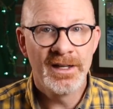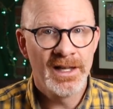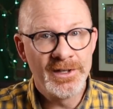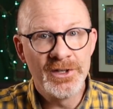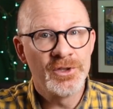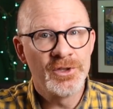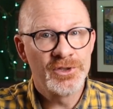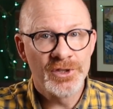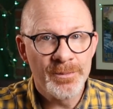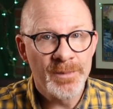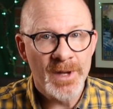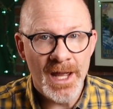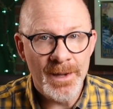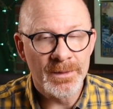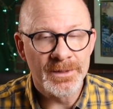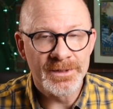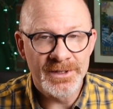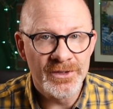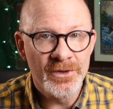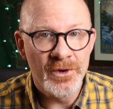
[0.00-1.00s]
and you should be
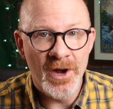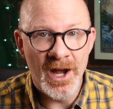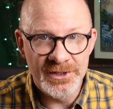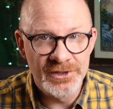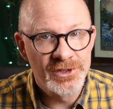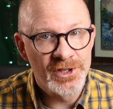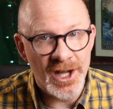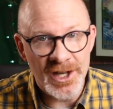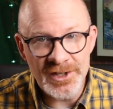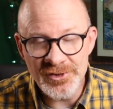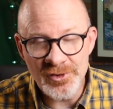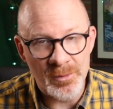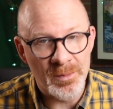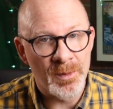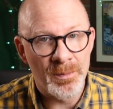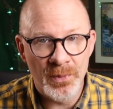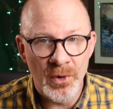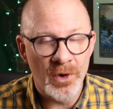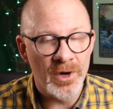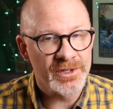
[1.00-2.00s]
able to adjust your
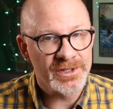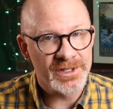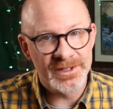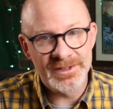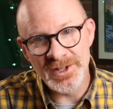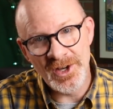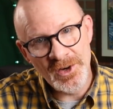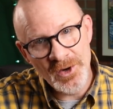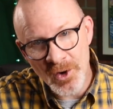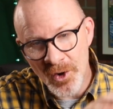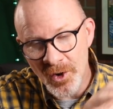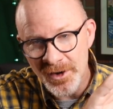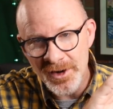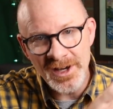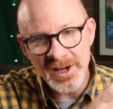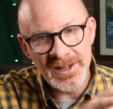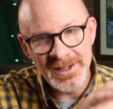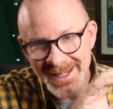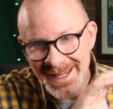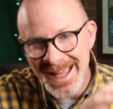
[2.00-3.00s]
proportions
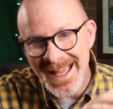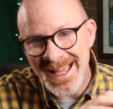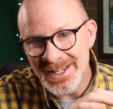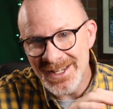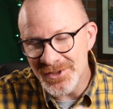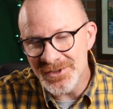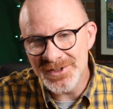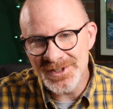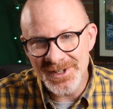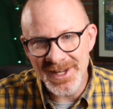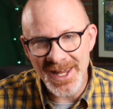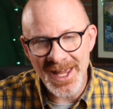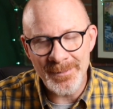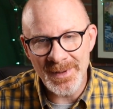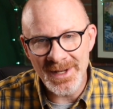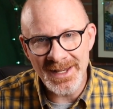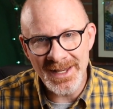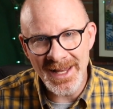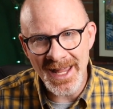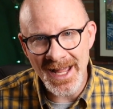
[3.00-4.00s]
accordingly as you
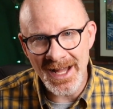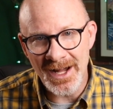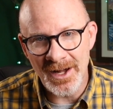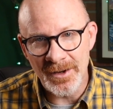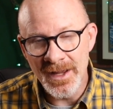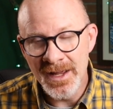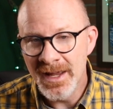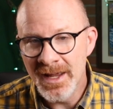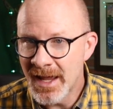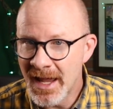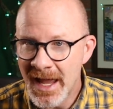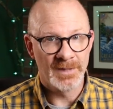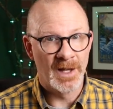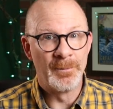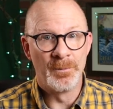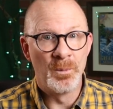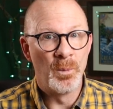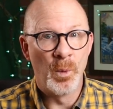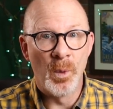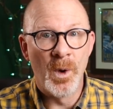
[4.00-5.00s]
step it down.
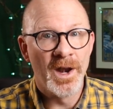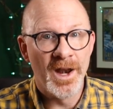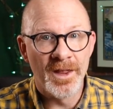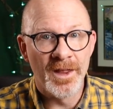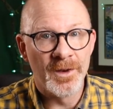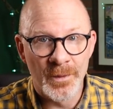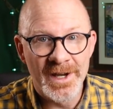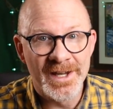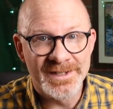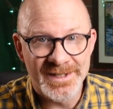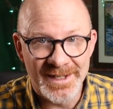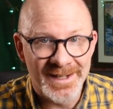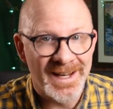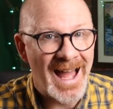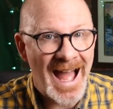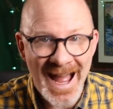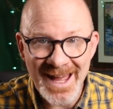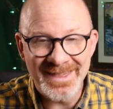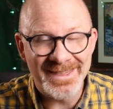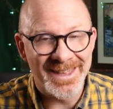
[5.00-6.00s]
And one other reason
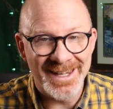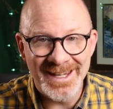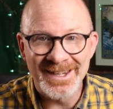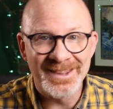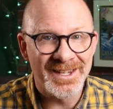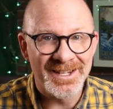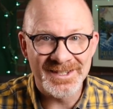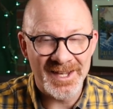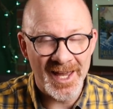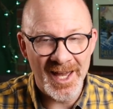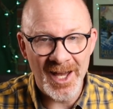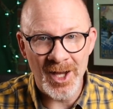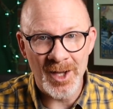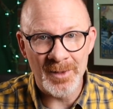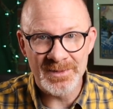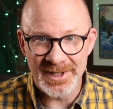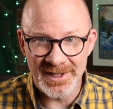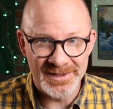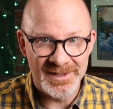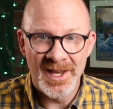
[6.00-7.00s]
I think this
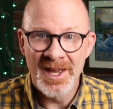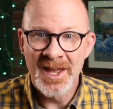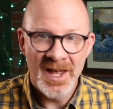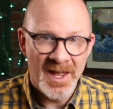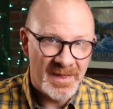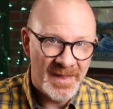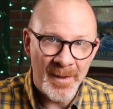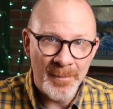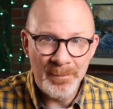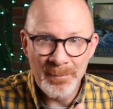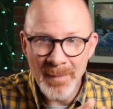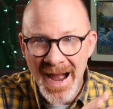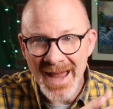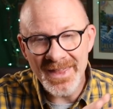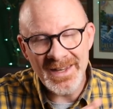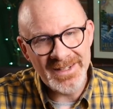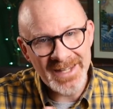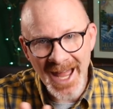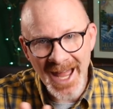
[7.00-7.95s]
helps is that by the